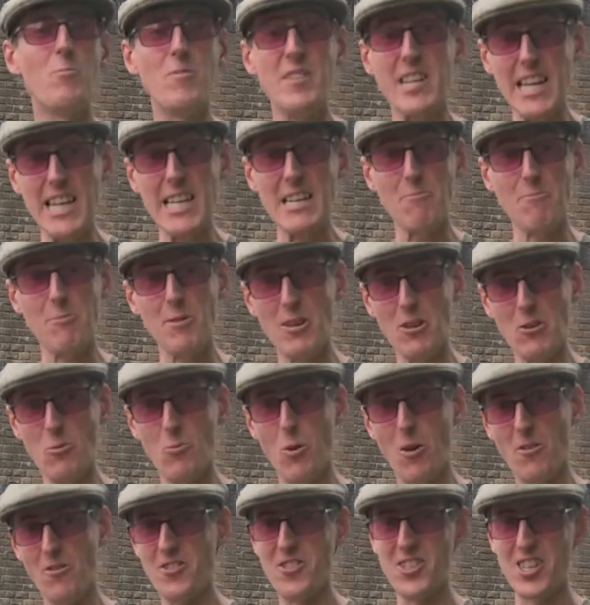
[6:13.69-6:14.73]
deep you
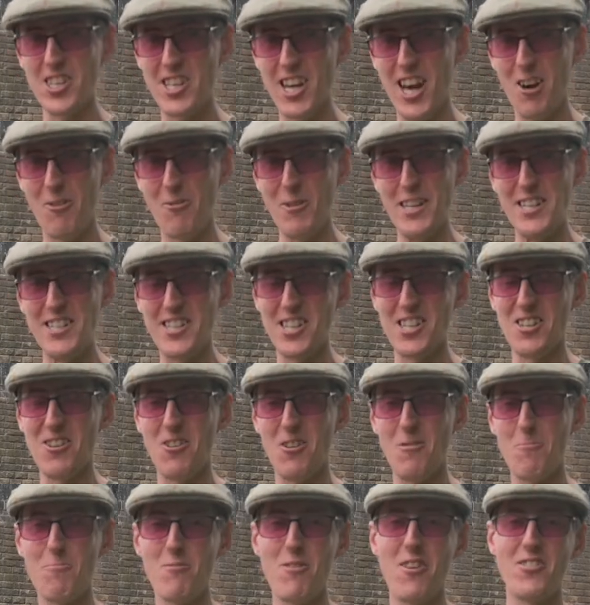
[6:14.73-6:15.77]
want to go into
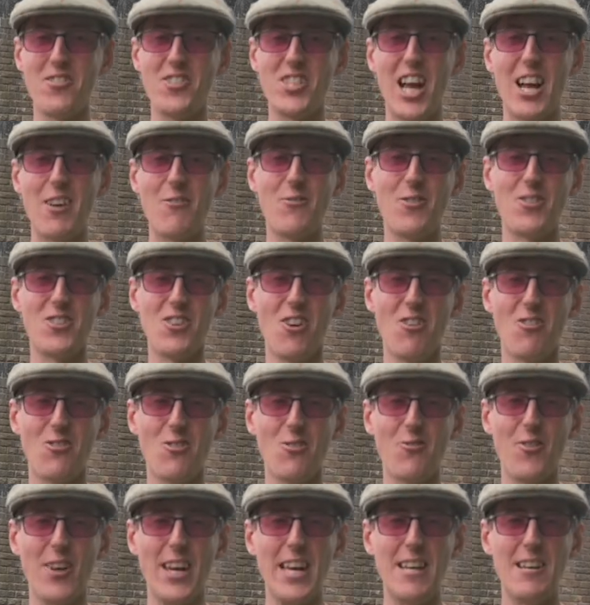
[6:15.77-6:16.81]
your project
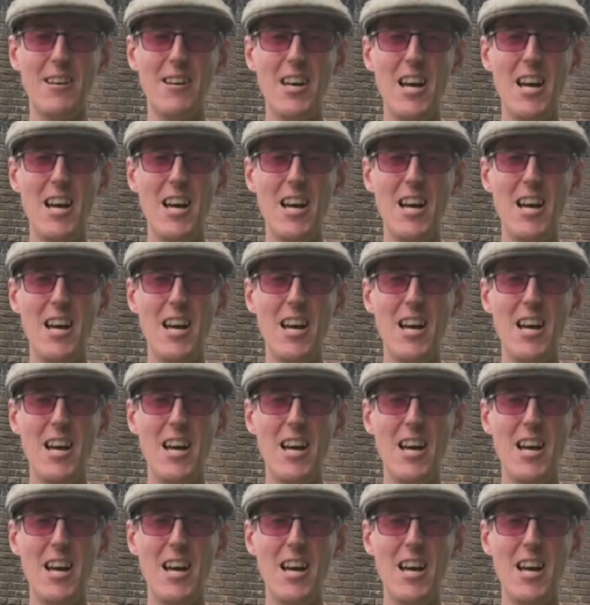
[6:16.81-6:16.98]
photography,